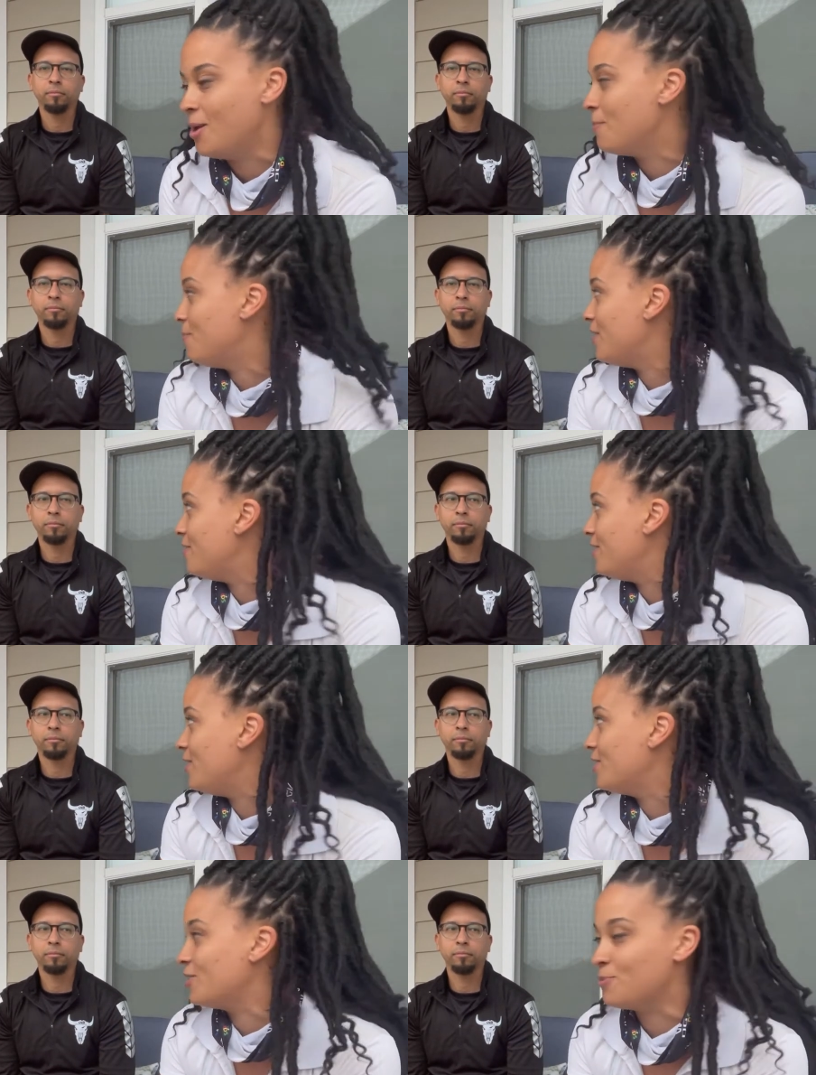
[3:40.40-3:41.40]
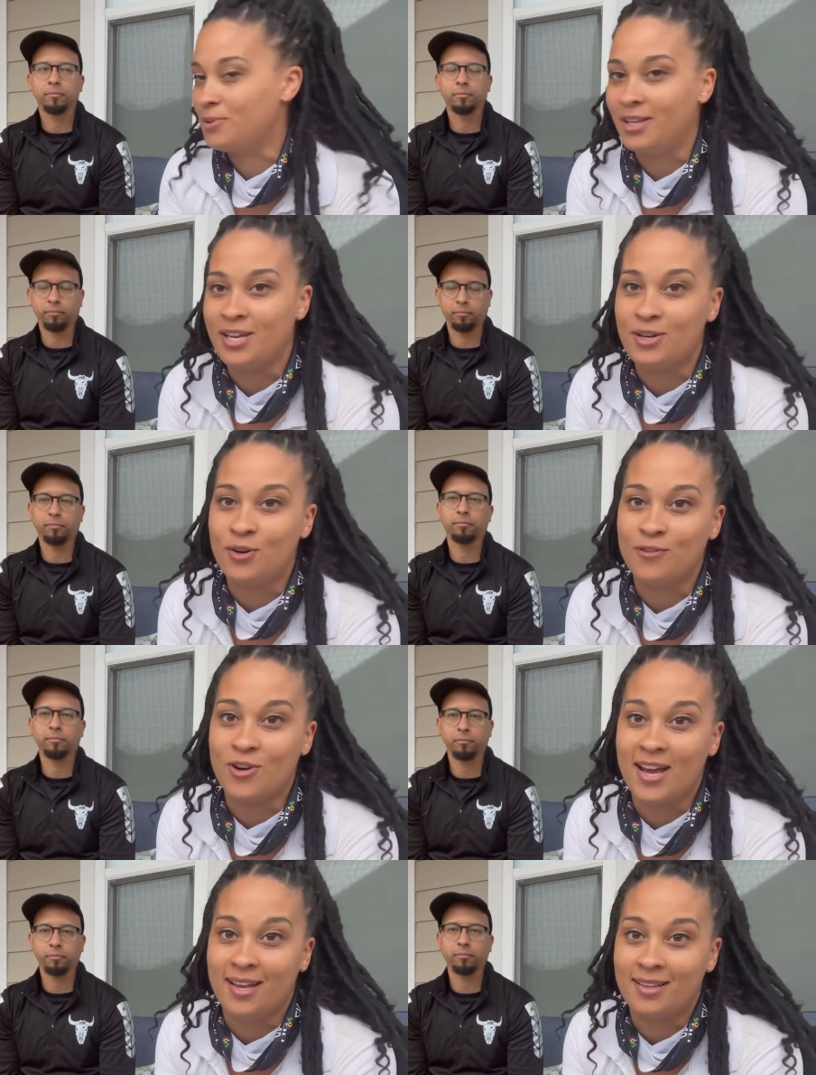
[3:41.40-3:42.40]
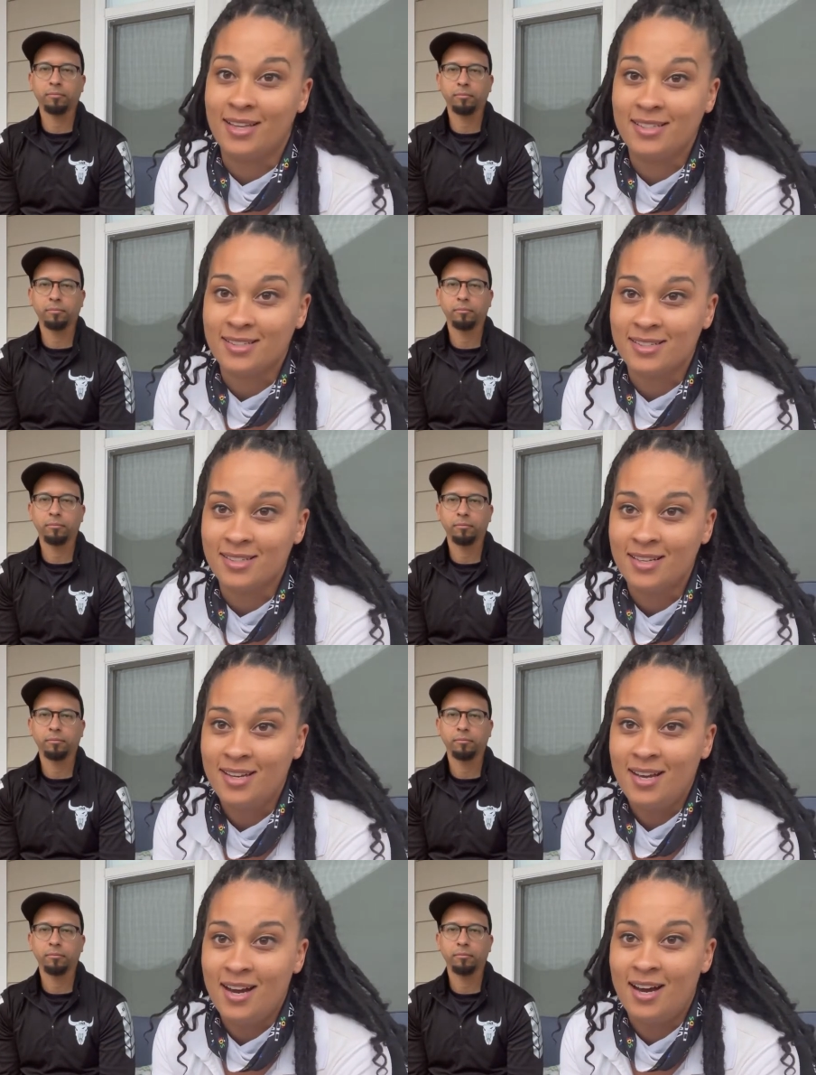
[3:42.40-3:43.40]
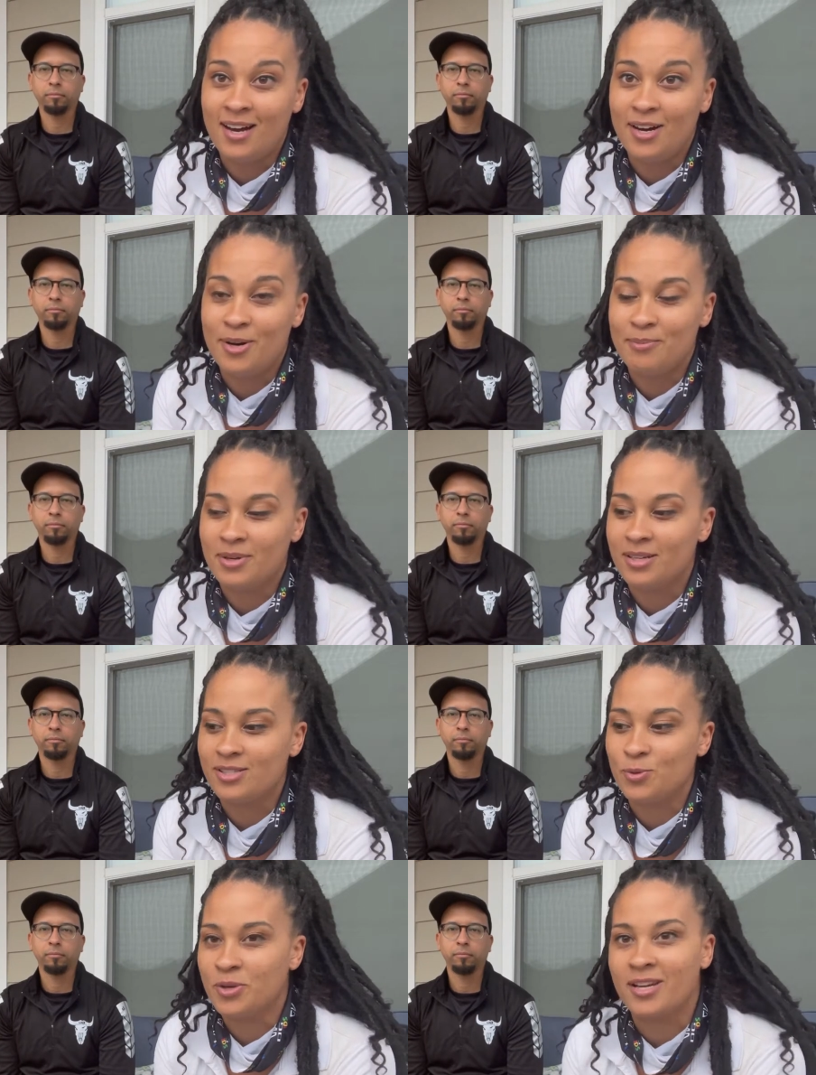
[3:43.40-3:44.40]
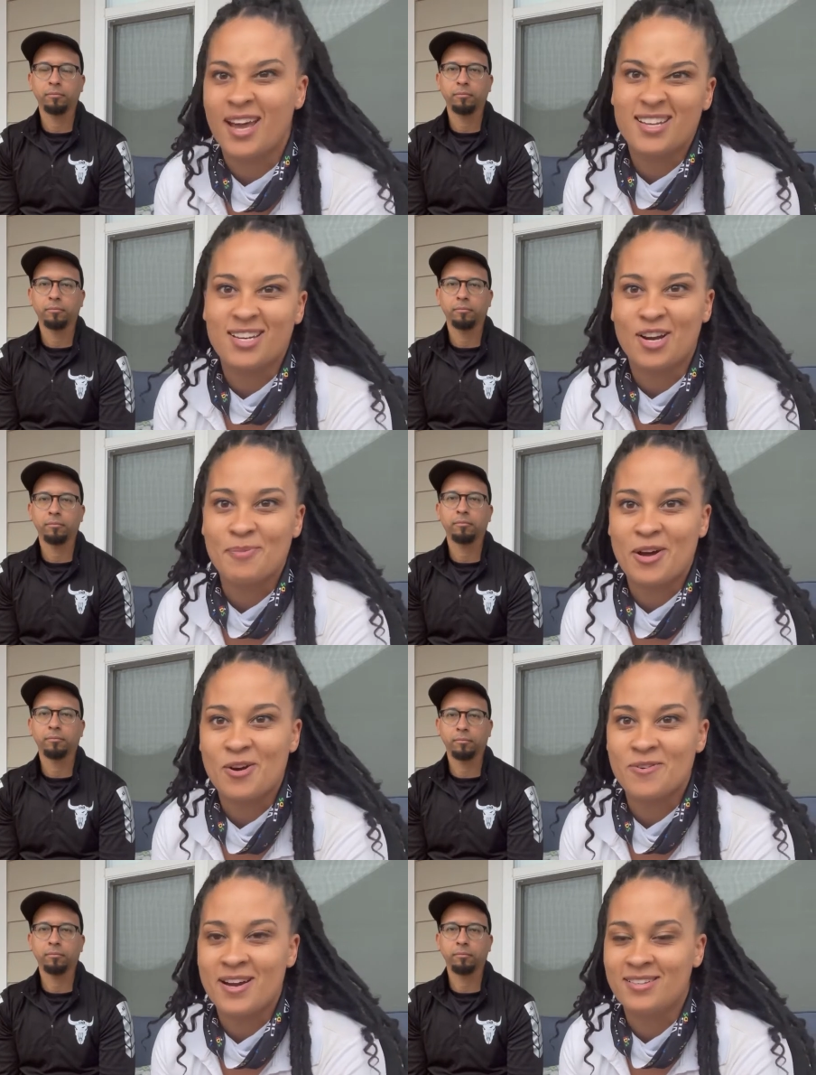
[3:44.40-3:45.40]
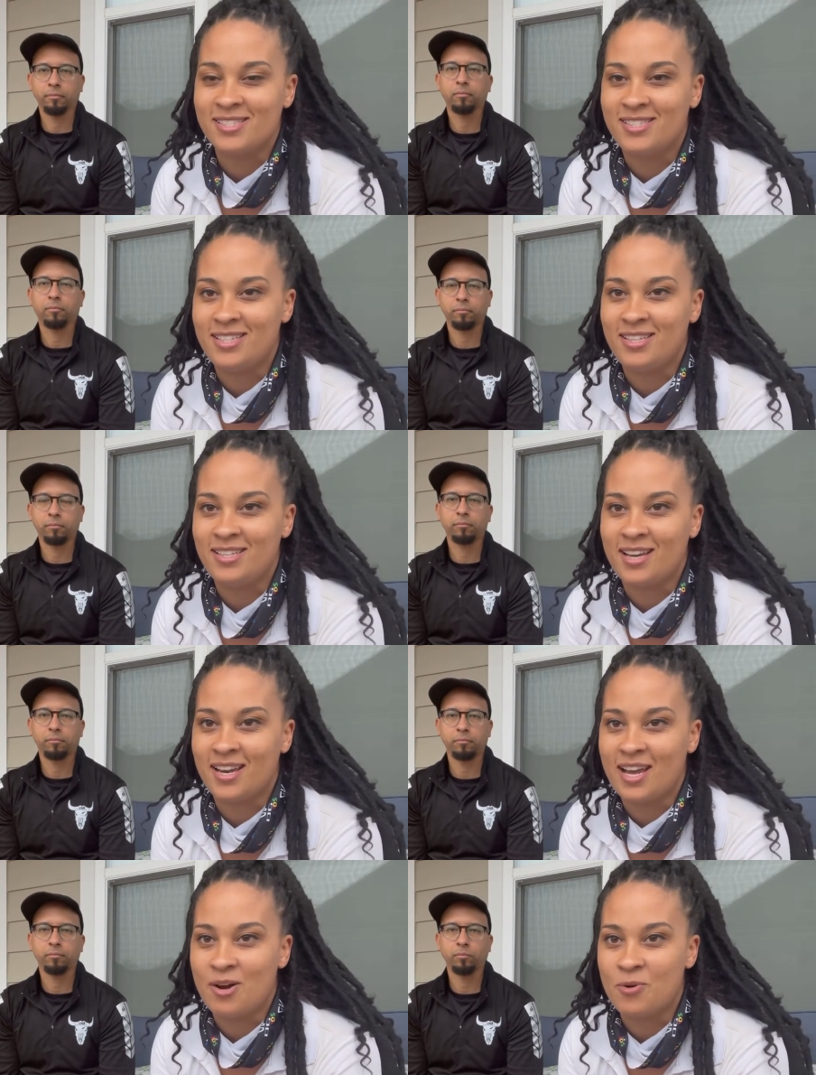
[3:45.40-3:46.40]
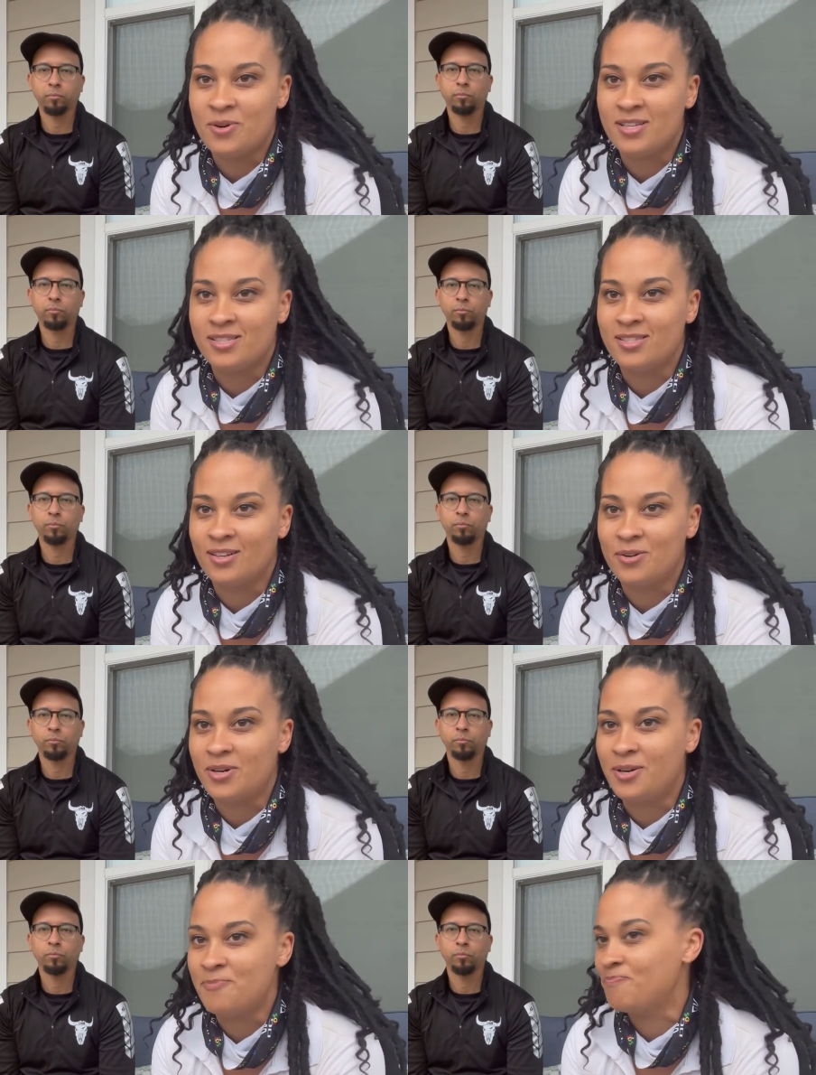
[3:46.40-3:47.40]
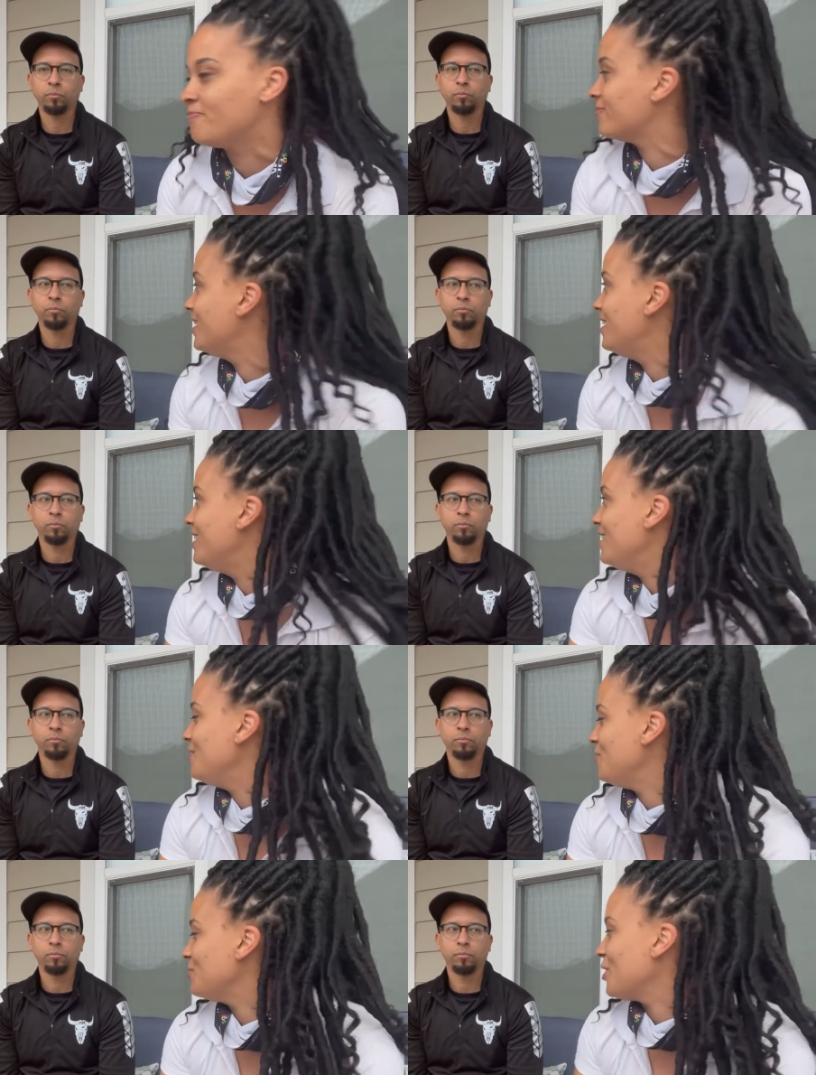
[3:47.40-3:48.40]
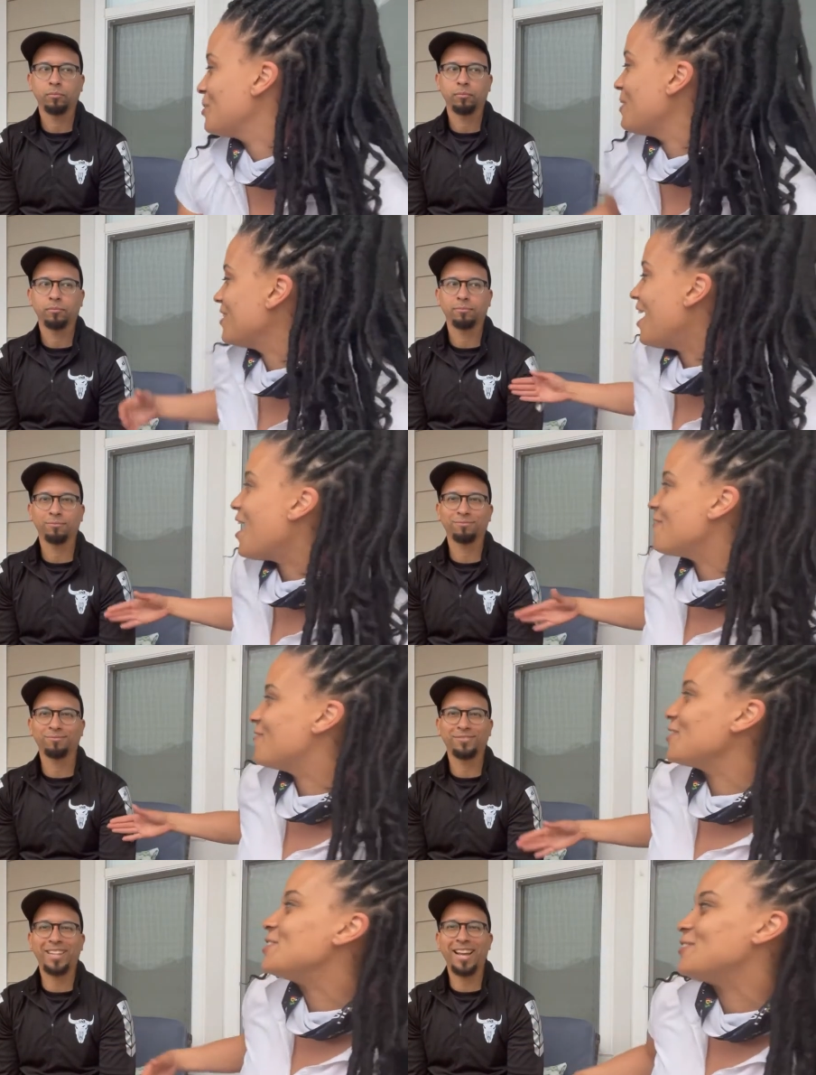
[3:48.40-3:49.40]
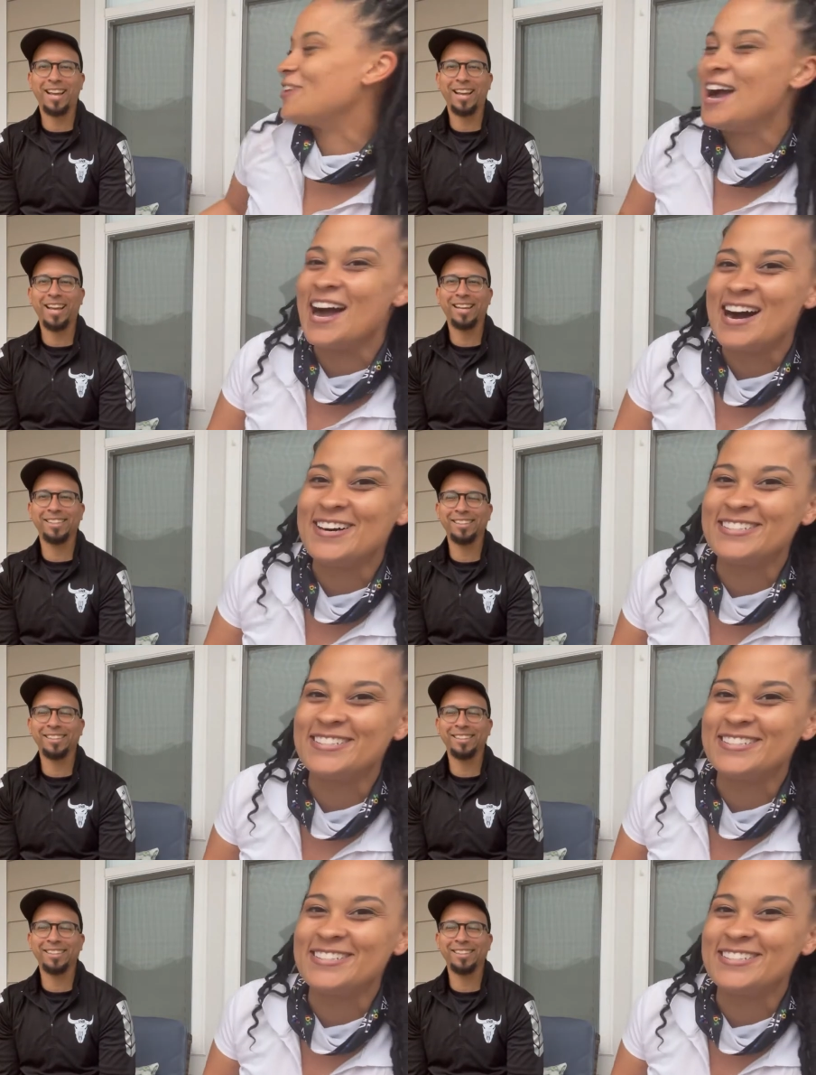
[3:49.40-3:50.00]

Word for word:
Speaker 1: Bev here played over at Clayton. Um, so we're gonna kind of talk about our round and see kind of how it was. So um, we'll talk about the hot first round